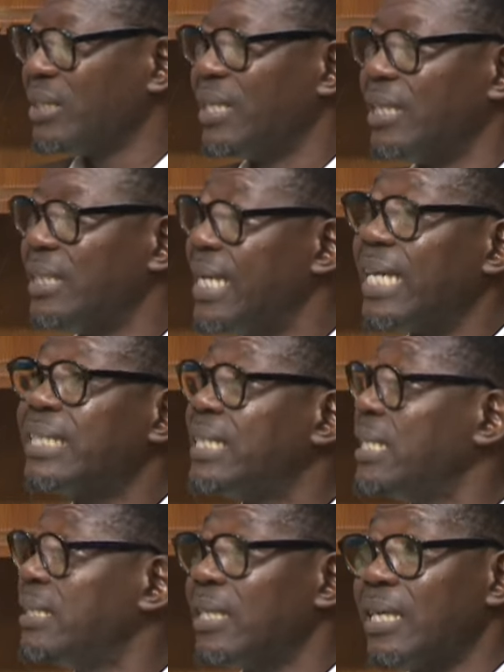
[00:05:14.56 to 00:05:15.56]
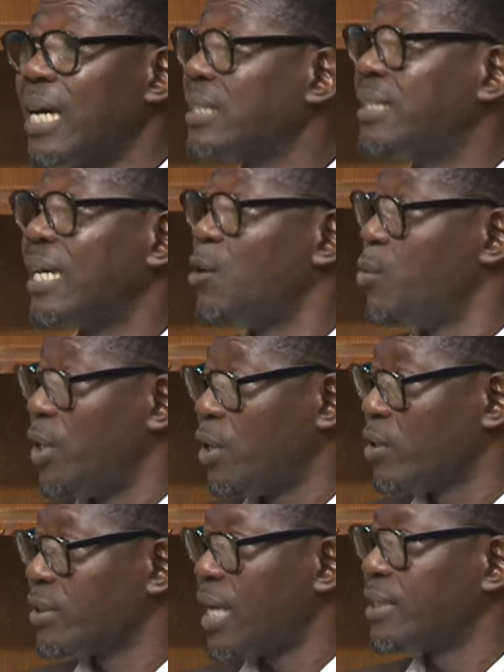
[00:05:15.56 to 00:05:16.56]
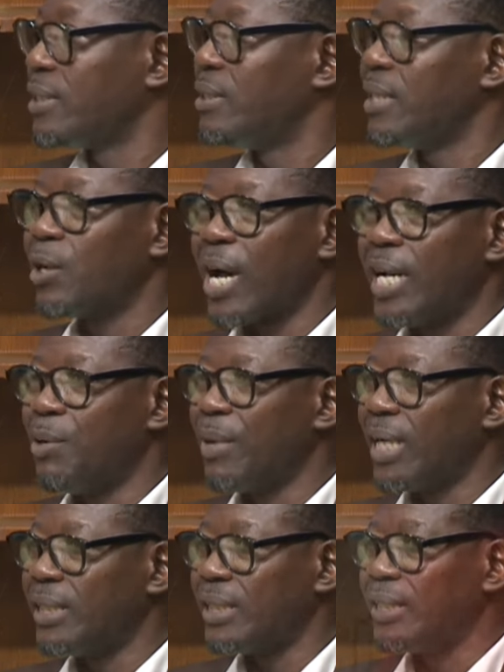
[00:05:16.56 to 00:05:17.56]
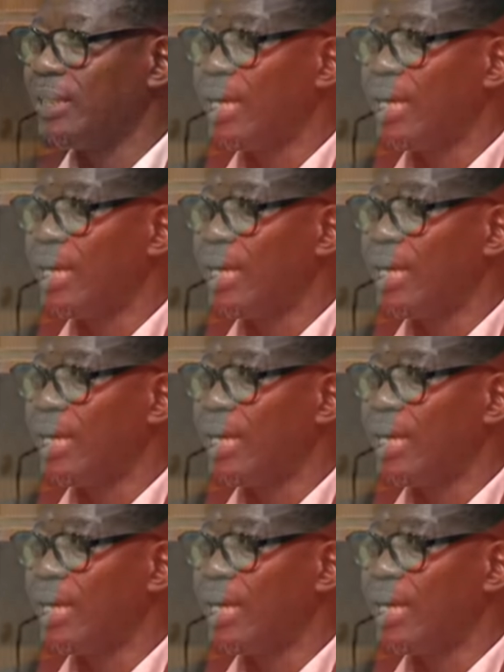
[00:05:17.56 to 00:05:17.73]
then the exchange rate has dealt with us, as in, you can imagine,